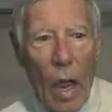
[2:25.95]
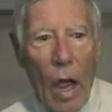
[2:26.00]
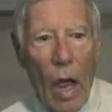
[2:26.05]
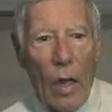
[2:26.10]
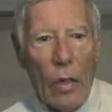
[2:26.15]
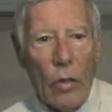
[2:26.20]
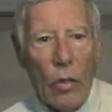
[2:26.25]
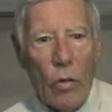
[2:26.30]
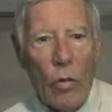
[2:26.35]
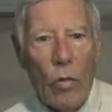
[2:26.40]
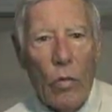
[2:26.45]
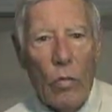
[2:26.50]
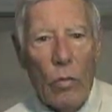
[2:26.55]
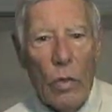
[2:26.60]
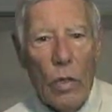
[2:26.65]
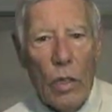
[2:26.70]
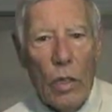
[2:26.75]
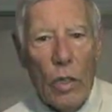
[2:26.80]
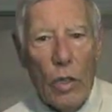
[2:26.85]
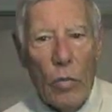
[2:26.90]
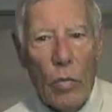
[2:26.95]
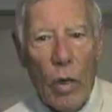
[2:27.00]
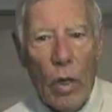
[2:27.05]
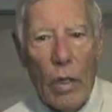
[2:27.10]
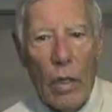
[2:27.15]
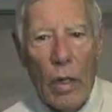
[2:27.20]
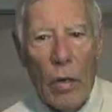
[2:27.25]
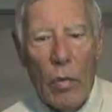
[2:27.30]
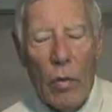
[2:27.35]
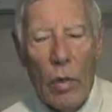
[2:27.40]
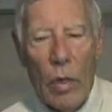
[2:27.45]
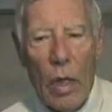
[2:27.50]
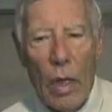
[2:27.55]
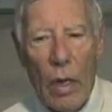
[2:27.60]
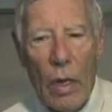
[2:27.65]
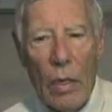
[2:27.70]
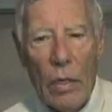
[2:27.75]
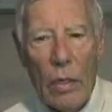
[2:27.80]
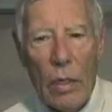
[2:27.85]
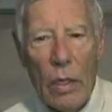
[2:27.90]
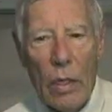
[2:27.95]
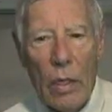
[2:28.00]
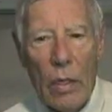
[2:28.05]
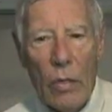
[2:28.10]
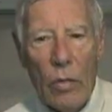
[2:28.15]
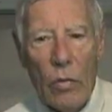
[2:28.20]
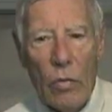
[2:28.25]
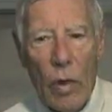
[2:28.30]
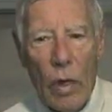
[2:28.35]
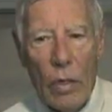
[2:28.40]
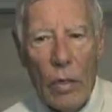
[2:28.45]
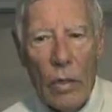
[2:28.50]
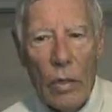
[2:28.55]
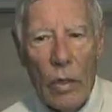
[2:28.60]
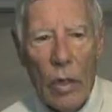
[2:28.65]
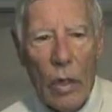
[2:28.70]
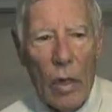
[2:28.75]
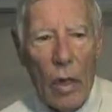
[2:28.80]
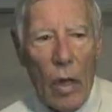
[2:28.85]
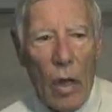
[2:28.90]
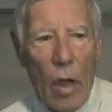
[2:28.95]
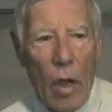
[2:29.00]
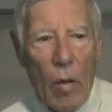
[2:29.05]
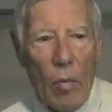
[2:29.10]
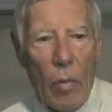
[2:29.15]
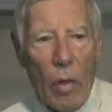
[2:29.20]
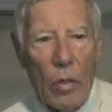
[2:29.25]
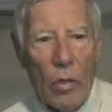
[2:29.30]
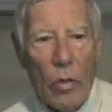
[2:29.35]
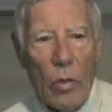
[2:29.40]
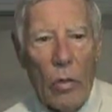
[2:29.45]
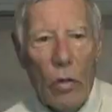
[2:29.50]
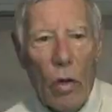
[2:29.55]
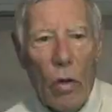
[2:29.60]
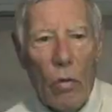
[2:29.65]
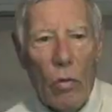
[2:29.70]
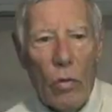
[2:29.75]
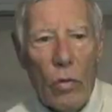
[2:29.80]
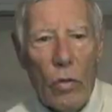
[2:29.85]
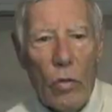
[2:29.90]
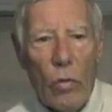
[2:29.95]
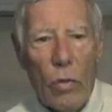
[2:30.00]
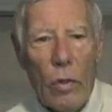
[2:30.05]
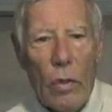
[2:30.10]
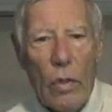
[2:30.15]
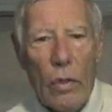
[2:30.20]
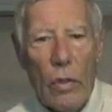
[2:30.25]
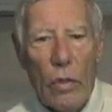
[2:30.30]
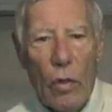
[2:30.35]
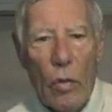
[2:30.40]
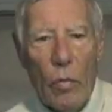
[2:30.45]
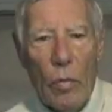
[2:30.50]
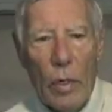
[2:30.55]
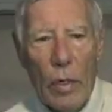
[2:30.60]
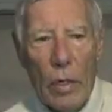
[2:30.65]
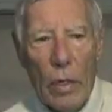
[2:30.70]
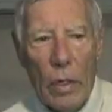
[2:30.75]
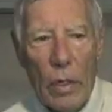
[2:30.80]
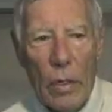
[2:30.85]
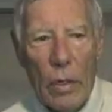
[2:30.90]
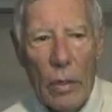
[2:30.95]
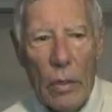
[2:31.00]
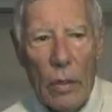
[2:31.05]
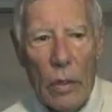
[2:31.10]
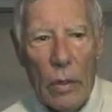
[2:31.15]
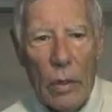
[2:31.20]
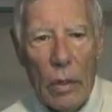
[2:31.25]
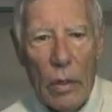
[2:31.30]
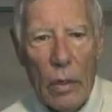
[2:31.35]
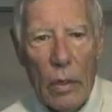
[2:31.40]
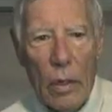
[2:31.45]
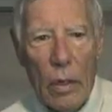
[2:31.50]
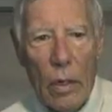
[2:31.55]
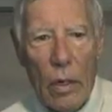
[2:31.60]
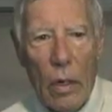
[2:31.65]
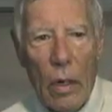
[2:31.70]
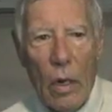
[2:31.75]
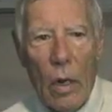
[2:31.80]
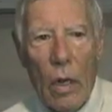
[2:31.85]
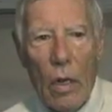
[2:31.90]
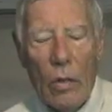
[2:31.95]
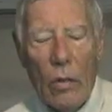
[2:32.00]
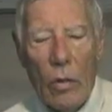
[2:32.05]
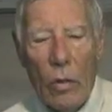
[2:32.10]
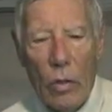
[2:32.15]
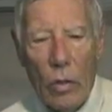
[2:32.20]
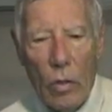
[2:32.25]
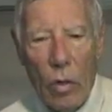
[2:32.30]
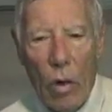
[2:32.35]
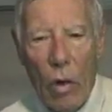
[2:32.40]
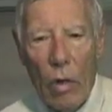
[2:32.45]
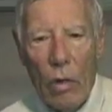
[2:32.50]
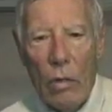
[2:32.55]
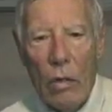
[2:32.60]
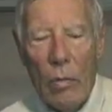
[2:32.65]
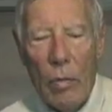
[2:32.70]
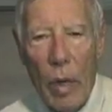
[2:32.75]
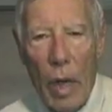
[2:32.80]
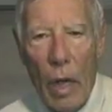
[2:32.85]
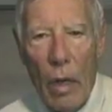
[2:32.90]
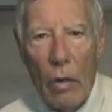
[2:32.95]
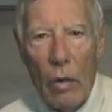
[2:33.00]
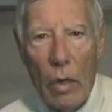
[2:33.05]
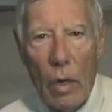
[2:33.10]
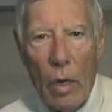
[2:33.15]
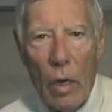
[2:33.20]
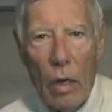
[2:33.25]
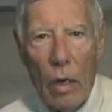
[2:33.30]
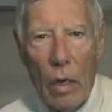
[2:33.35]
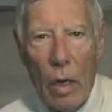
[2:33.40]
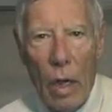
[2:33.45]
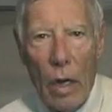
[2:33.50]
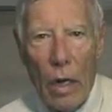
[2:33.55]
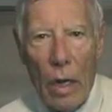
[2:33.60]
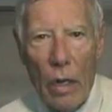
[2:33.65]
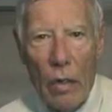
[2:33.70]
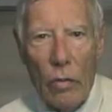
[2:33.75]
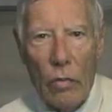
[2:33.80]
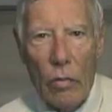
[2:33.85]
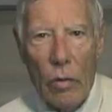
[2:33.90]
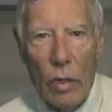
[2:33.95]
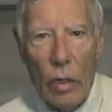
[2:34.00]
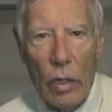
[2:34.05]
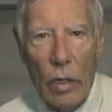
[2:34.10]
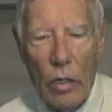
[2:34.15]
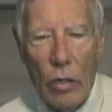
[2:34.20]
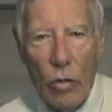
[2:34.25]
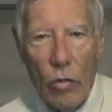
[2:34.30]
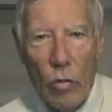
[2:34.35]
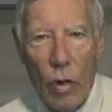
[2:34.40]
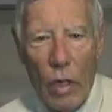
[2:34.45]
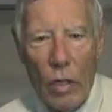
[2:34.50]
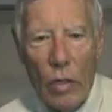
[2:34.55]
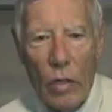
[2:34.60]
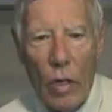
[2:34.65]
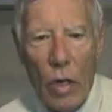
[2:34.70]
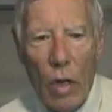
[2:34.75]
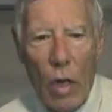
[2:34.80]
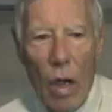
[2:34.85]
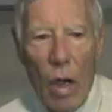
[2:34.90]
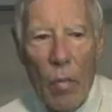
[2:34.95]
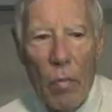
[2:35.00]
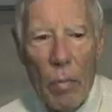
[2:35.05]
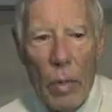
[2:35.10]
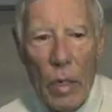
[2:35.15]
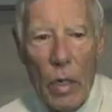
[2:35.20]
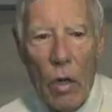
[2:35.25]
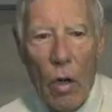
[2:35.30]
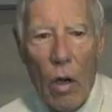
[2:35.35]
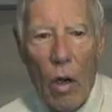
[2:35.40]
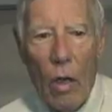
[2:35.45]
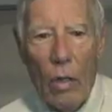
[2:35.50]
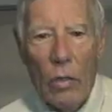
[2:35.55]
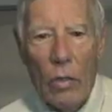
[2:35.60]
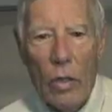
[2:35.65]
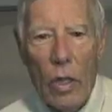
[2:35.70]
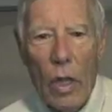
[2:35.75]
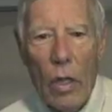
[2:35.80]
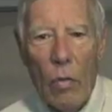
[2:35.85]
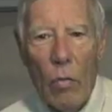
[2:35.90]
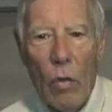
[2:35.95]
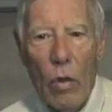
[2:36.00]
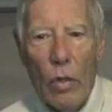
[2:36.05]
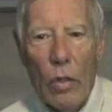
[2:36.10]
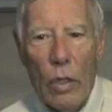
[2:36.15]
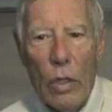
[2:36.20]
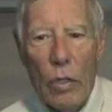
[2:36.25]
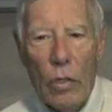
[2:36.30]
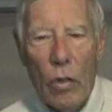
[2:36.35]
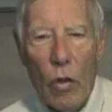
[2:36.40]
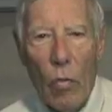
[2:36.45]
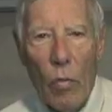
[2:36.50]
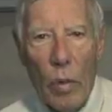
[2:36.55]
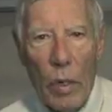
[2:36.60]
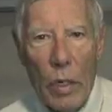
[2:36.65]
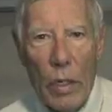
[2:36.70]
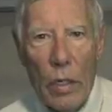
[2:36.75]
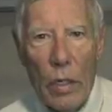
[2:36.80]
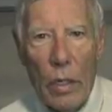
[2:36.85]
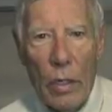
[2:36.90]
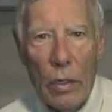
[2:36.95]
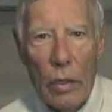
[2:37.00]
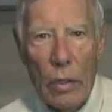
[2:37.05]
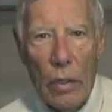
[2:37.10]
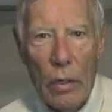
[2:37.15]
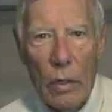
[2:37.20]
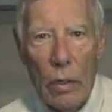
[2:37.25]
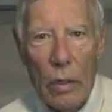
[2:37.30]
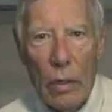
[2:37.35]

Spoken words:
And to whom did he swear that he would not enter his rest? But to those who were disobedient. So he talked about not entering his rest because they were disobedient.